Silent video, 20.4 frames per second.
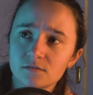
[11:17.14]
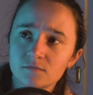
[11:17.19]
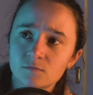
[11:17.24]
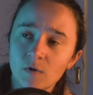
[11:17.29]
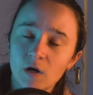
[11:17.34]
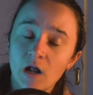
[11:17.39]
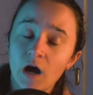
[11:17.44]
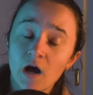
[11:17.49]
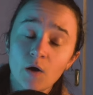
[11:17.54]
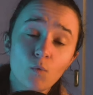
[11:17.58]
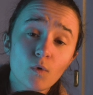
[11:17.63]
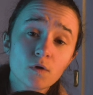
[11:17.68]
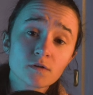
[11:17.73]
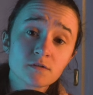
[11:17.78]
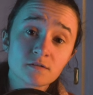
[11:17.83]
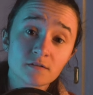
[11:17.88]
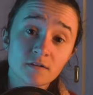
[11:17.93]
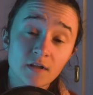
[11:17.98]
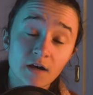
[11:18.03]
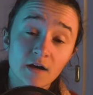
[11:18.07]
Well, I
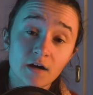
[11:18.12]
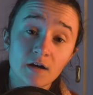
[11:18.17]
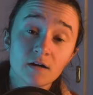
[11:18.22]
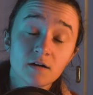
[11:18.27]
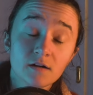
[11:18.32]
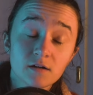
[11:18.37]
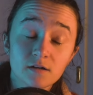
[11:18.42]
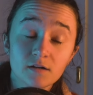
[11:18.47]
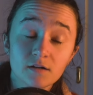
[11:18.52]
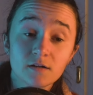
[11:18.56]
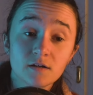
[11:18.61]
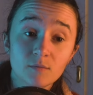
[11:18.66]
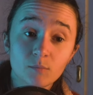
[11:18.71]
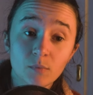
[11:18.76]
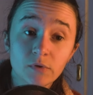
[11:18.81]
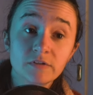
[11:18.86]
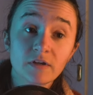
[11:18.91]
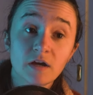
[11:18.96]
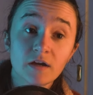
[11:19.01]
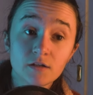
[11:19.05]
wasn't there,
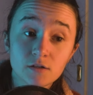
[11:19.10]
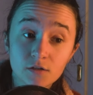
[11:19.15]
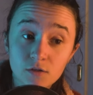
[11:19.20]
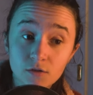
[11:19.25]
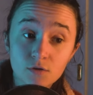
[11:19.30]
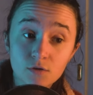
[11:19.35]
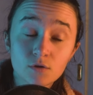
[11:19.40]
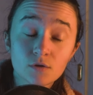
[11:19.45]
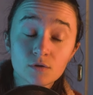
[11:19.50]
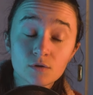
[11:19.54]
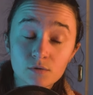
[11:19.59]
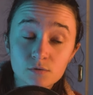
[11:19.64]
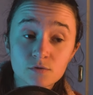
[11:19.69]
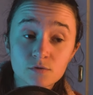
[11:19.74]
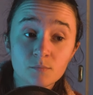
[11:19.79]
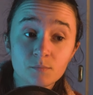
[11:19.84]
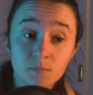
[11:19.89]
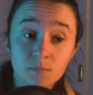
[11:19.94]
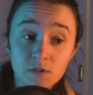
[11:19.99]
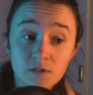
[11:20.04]
but I know
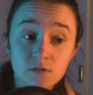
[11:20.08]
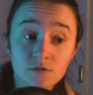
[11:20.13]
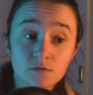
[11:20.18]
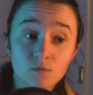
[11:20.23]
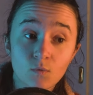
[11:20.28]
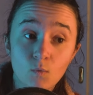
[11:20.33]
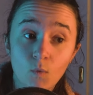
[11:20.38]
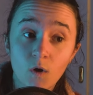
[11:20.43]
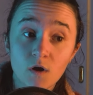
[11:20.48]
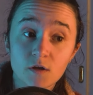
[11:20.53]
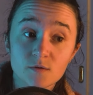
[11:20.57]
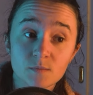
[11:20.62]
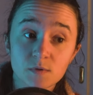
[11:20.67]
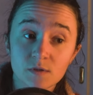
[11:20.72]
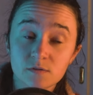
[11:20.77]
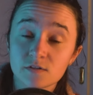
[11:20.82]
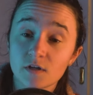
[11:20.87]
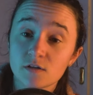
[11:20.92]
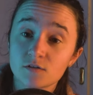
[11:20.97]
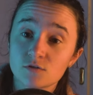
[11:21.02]
the pigeon was
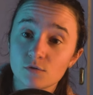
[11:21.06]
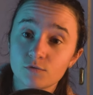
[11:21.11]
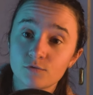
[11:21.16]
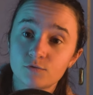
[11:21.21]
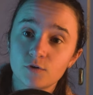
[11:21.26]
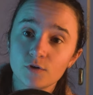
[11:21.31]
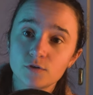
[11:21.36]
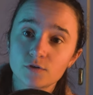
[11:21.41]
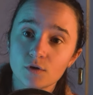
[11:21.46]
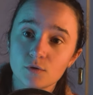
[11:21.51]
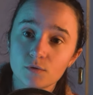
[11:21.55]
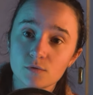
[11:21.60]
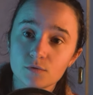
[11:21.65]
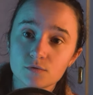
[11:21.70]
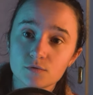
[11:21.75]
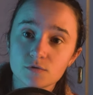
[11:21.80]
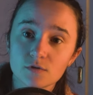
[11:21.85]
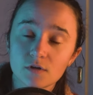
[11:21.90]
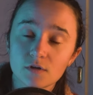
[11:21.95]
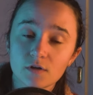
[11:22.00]
because I saw
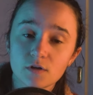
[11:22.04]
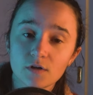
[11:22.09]
photos.